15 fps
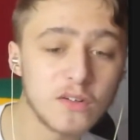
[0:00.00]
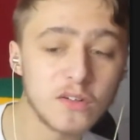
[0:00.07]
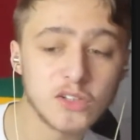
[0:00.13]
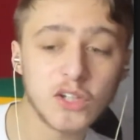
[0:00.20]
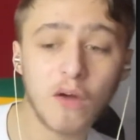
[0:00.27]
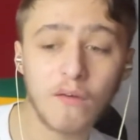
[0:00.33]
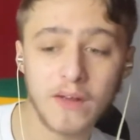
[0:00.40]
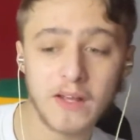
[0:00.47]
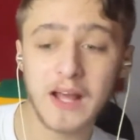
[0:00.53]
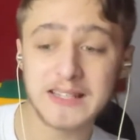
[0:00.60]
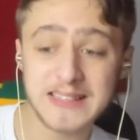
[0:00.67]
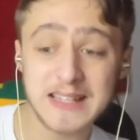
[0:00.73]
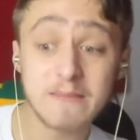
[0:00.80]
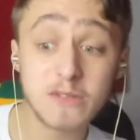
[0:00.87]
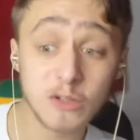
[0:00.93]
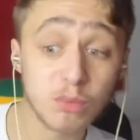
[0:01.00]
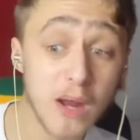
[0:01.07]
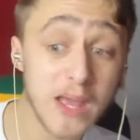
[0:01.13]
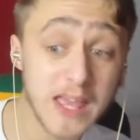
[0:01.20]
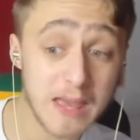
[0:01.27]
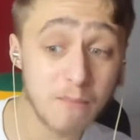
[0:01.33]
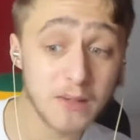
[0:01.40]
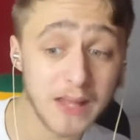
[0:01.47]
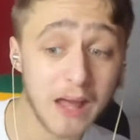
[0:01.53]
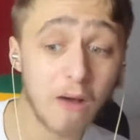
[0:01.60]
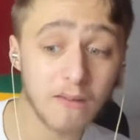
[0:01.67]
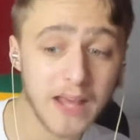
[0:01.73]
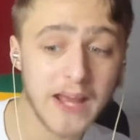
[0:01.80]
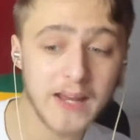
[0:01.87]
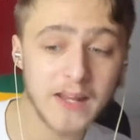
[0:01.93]
I seem to rate him
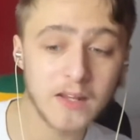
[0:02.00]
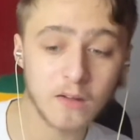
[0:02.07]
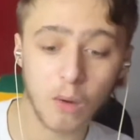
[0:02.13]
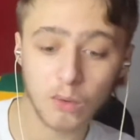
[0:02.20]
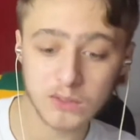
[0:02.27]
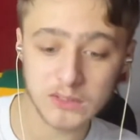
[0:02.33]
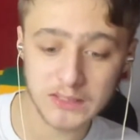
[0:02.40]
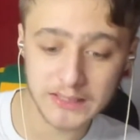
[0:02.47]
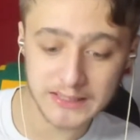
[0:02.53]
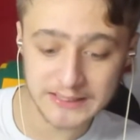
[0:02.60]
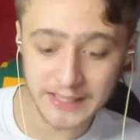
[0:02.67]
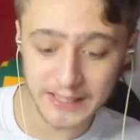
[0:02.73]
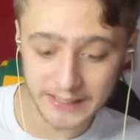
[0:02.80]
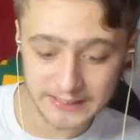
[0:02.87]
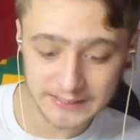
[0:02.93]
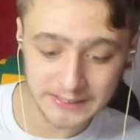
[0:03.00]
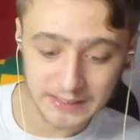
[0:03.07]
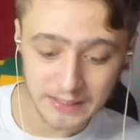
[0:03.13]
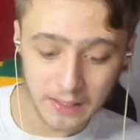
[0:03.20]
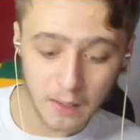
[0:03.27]
without getting in the goals and the assists,